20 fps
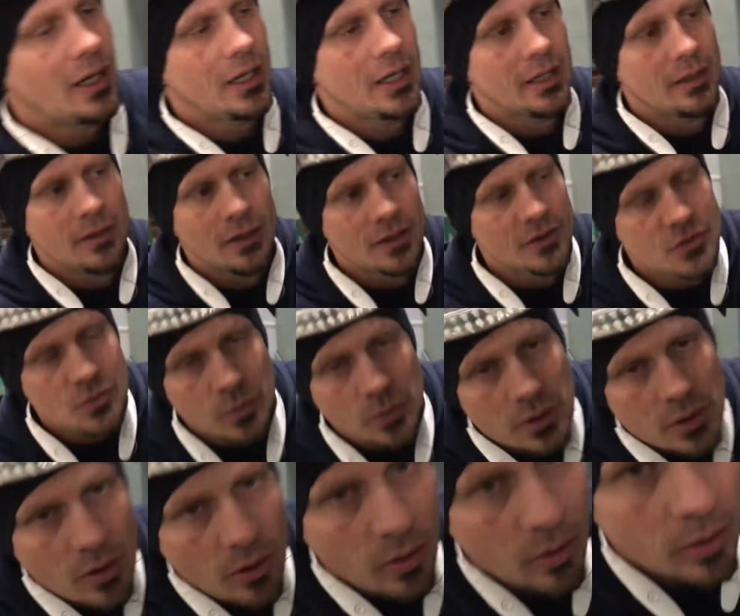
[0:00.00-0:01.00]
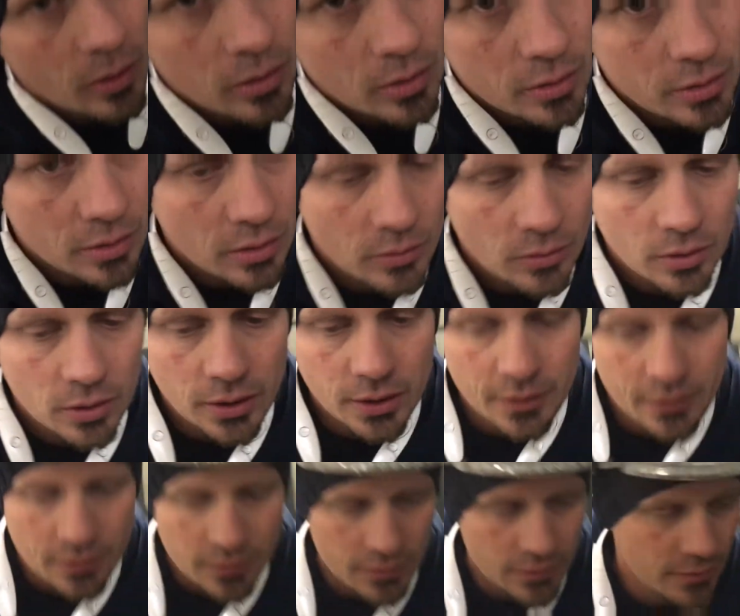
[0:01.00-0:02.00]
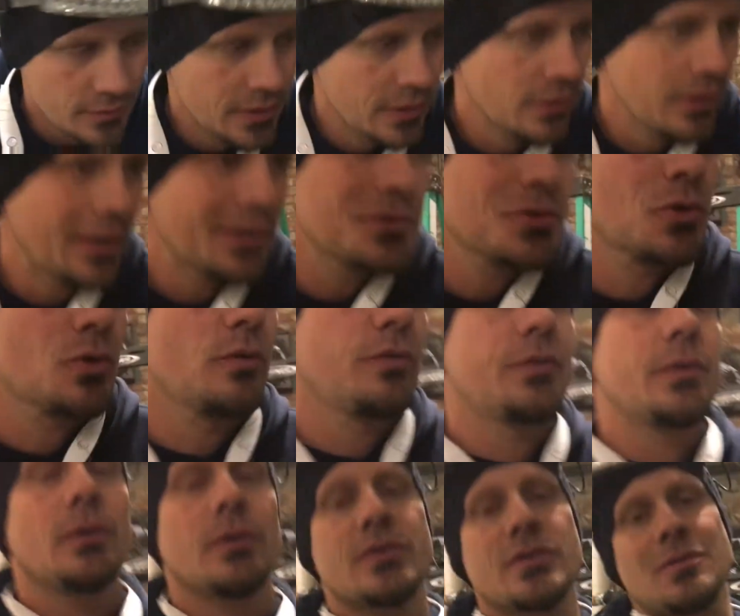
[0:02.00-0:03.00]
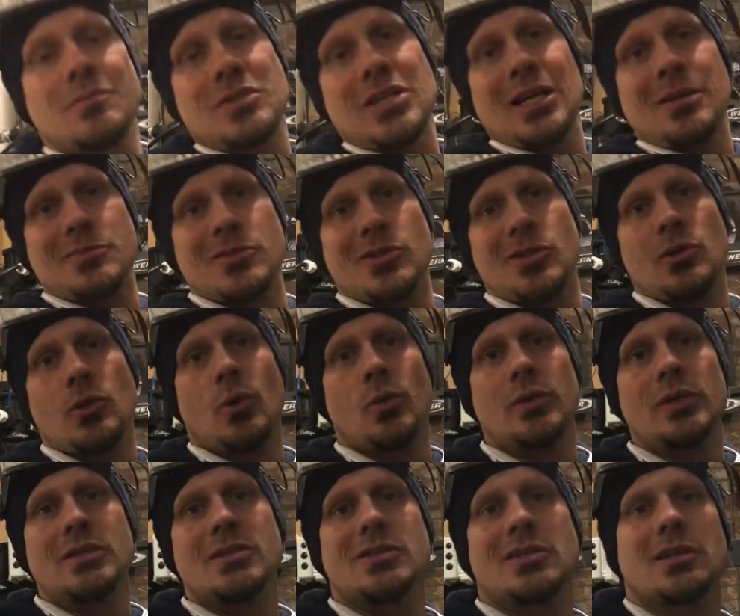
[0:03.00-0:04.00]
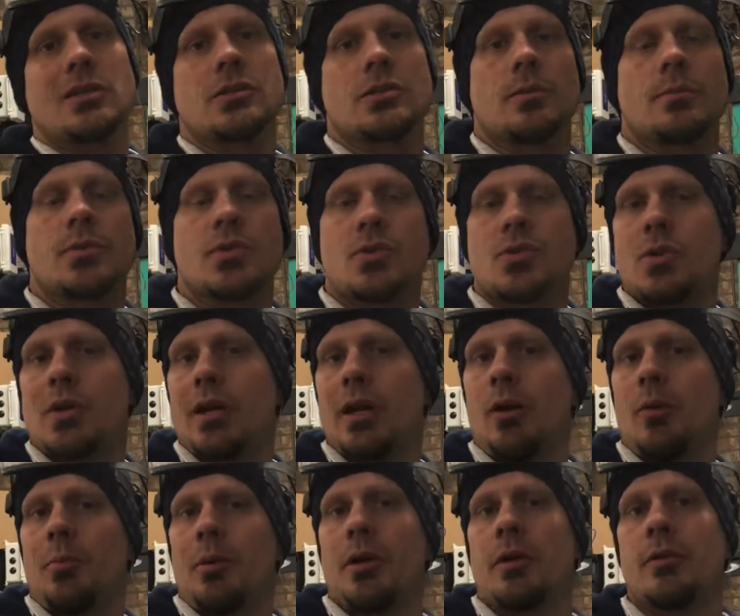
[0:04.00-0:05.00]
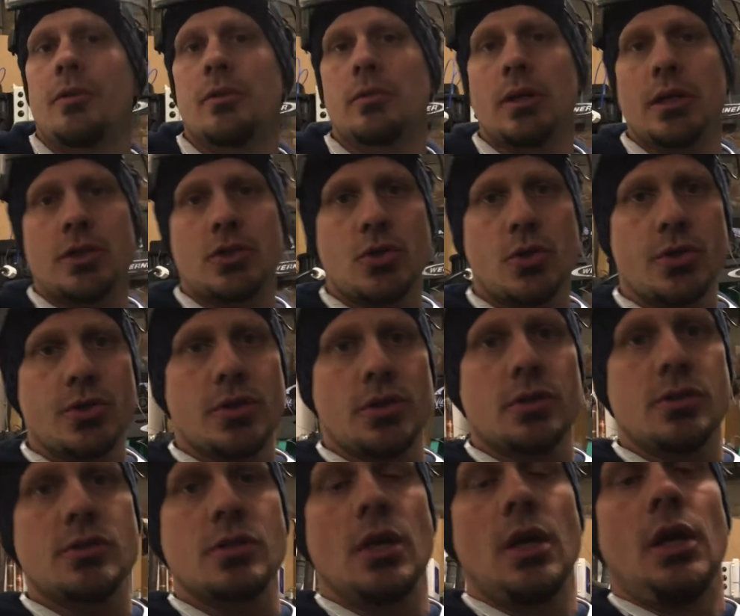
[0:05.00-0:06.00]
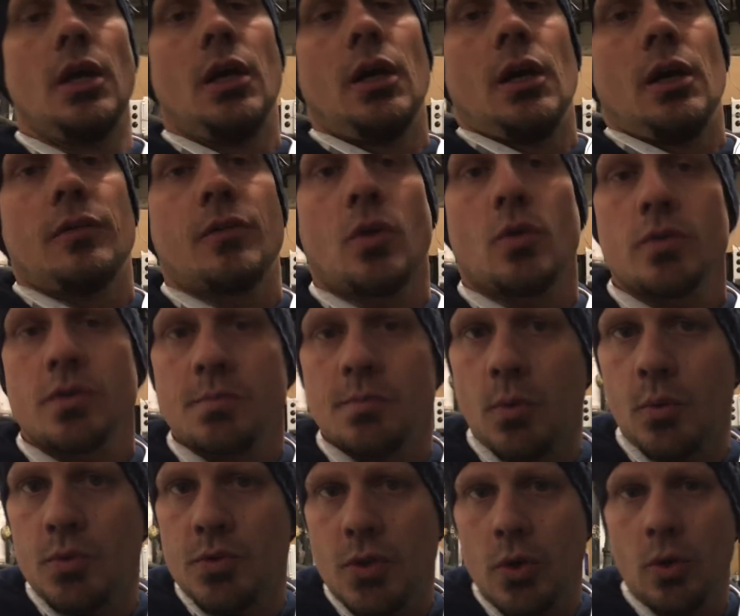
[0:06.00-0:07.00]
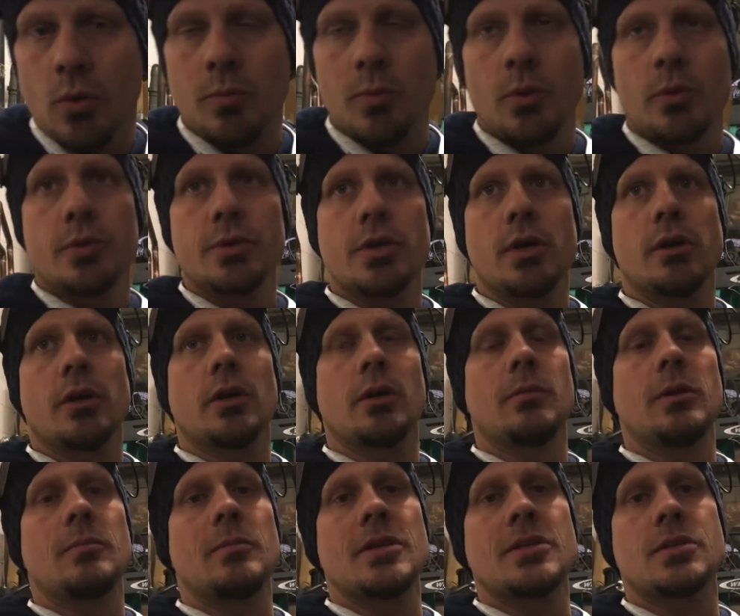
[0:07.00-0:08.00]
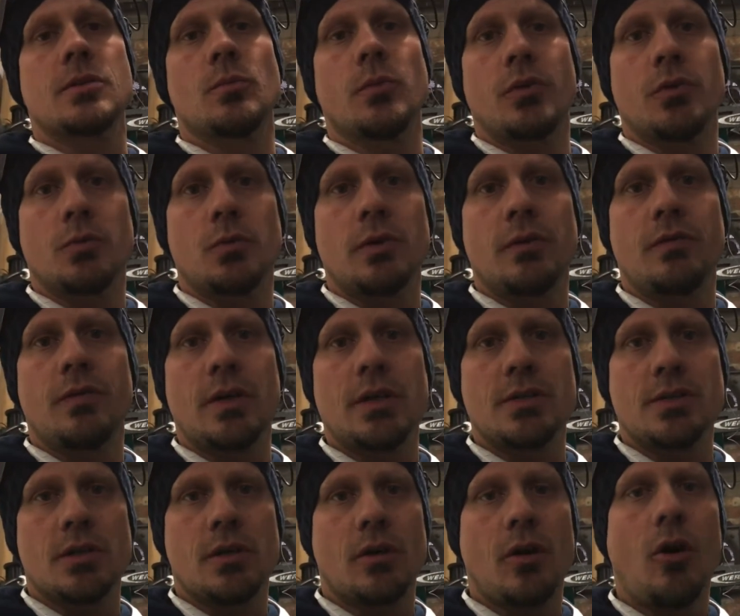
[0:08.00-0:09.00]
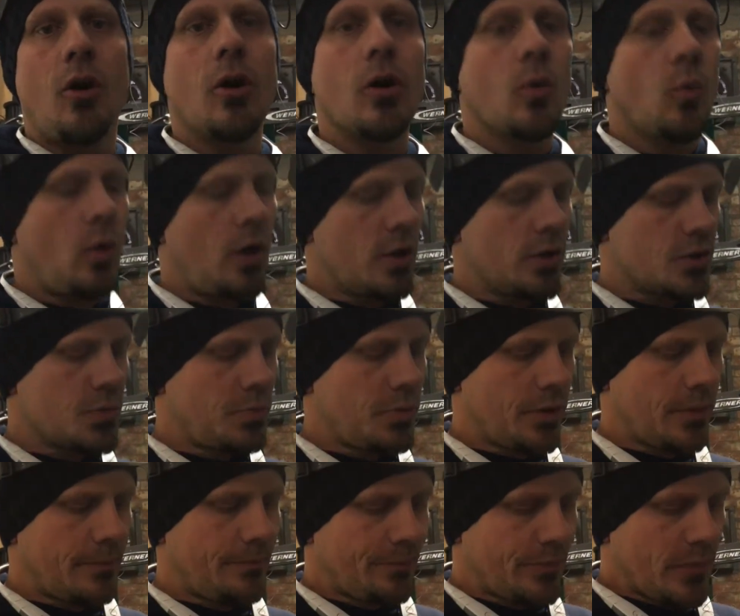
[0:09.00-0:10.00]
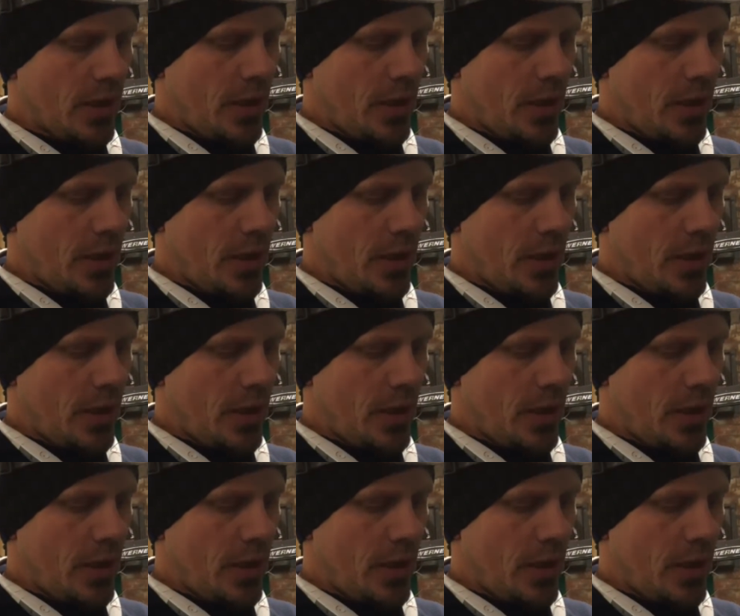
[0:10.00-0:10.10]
I, it's really hard in the electrical field sometimes to know these things, so I'm just trying to help out other electricians. Of course, most homeowners aren't gonna be messing with three-phase in a car wash, but